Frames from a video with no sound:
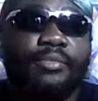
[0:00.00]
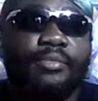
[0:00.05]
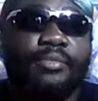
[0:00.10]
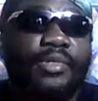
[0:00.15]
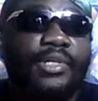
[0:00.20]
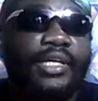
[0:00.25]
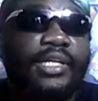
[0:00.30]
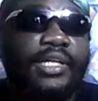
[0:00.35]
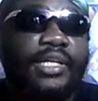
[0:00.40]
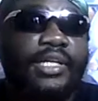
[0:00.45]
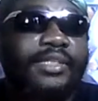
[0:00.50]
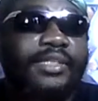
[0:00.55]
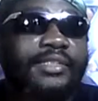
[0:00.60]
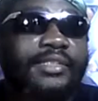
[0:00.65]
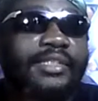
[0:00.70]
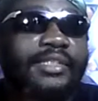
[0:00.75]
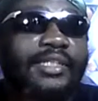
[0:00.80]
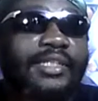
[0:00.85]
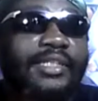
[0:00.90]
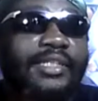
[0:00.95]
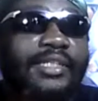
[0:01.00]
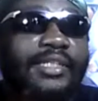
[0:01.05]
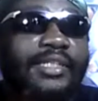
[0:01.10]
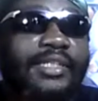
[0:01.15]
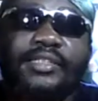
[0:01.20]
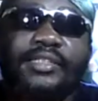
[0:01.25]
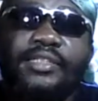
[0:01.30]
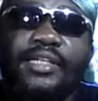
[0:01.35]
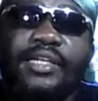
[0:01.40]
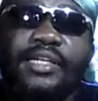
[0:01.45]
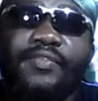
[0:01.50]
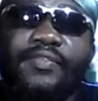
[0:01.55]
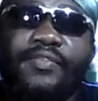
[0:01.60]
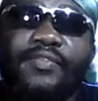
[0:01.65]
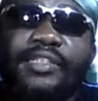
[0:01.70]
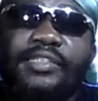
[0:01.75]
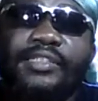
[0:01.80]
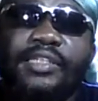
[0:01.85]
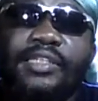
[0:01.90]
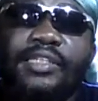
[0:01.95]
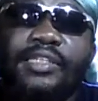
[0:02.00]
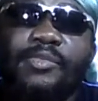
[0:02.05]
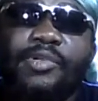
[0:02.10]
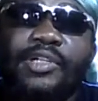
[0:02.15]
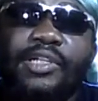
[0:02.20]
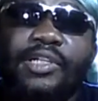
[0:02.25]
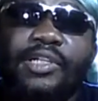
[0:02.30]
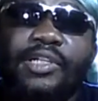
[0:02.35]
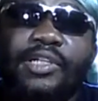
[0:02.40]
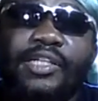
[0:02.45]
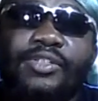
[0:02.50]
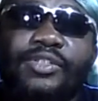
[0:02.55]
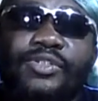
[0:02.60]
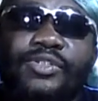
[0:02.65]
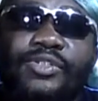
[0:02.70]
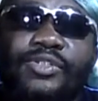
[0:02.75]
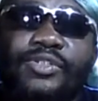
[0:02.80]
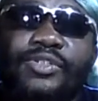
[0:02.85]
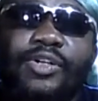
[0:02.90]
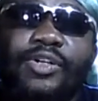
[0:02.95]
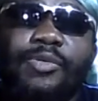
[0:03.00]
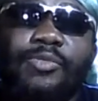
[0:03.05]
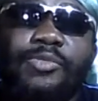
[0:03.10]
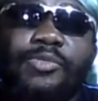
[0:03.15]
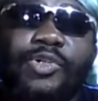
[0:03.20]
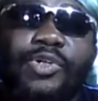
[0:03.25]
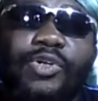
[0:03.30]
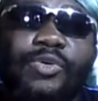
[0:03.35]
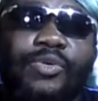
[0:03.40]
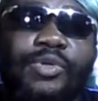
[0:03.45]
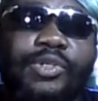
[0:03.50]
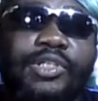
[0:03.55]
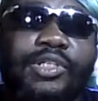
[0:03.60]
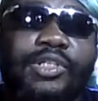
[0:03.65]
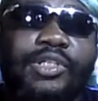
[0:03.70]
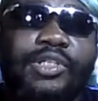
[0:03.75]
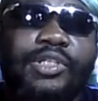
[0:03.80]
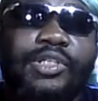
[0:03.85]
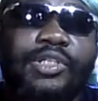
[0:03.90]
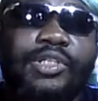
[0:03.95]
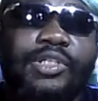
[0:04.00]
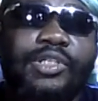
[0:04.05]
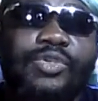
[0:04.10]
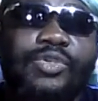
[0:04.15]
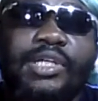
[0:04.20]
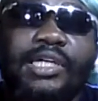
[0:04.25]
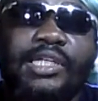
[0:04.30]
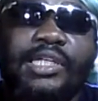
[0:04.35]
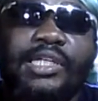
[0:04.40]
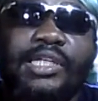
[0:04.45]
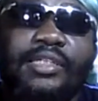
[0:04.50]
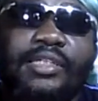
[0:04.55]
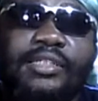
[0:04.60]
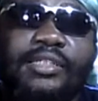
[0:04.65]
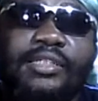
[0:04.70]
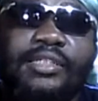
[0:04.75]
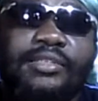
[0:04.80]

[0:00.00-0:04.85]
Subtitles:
why the heathens have assembled against us and come now with the new world order.